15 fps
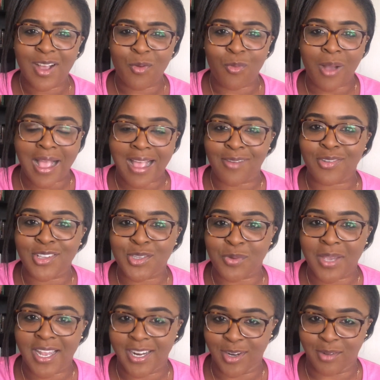why haven't
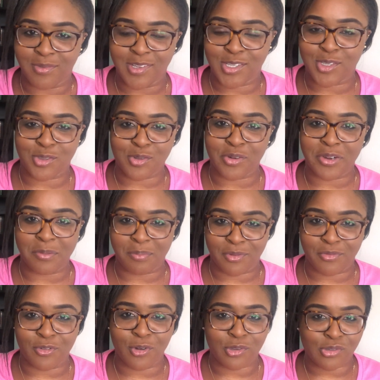we heard of this story
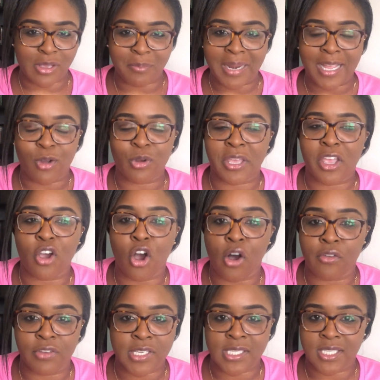before? So I'm like, okay,
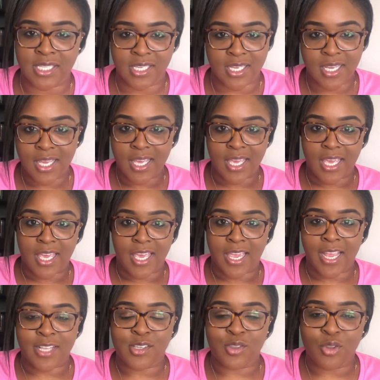obviously
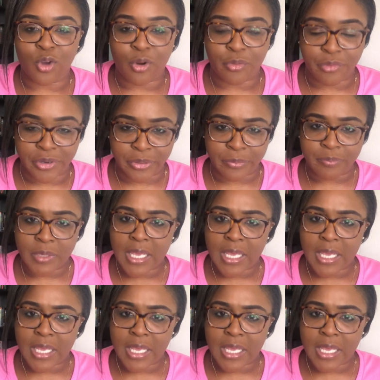it's not real.